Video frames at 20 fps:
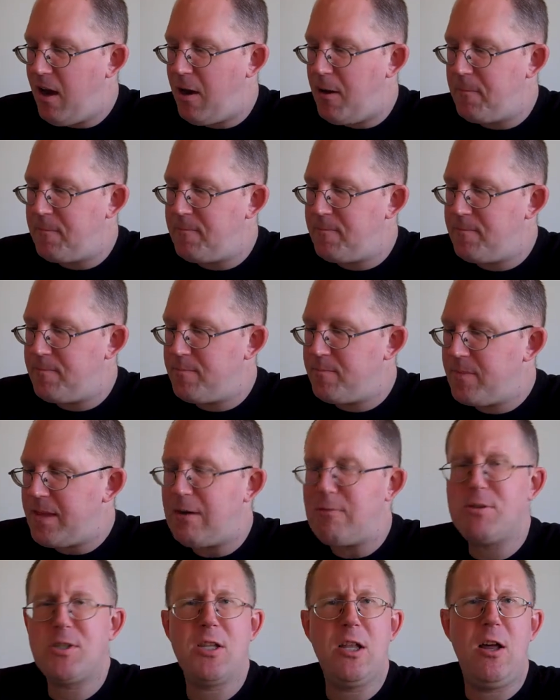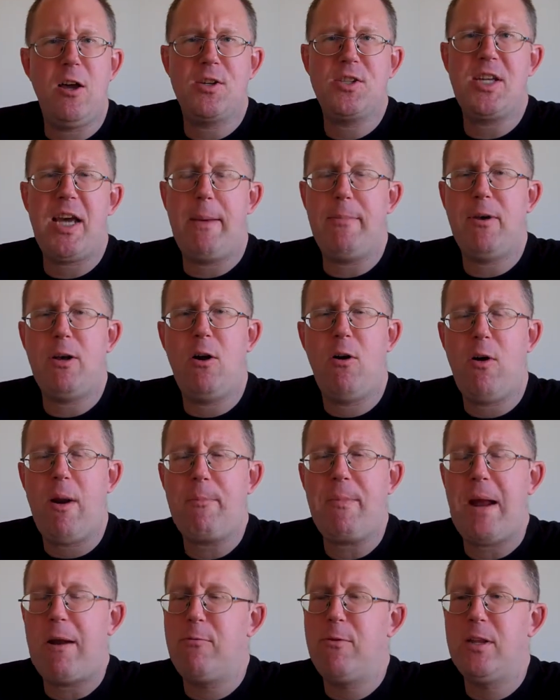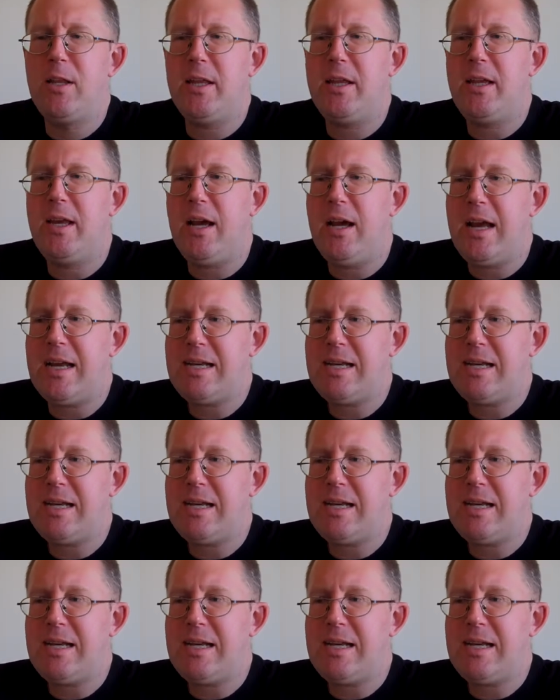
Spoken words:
That was a long time ago. I'm not really